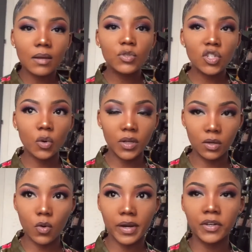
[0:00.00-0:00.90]
I'm so
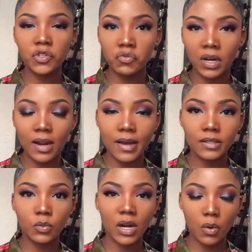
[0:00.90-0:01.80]
annoyed. I just
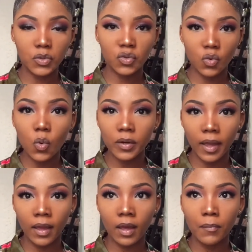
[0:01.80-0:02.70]
realized when I was
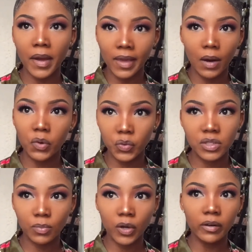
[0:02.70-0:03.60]
recording, my camera was
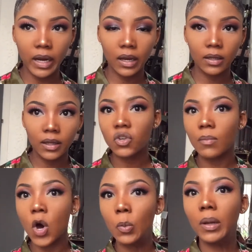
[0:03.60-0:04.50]
blurry. So
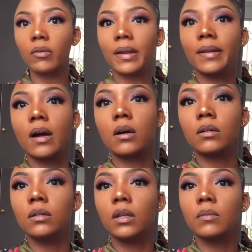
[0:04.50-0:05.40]
I'm hoping right
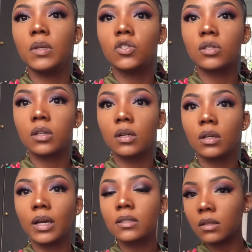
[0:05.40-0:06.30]
now, let me just
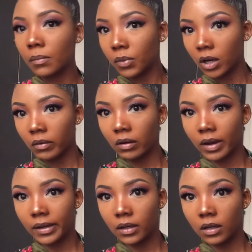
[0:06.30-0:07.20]
look. It's not blurry, right?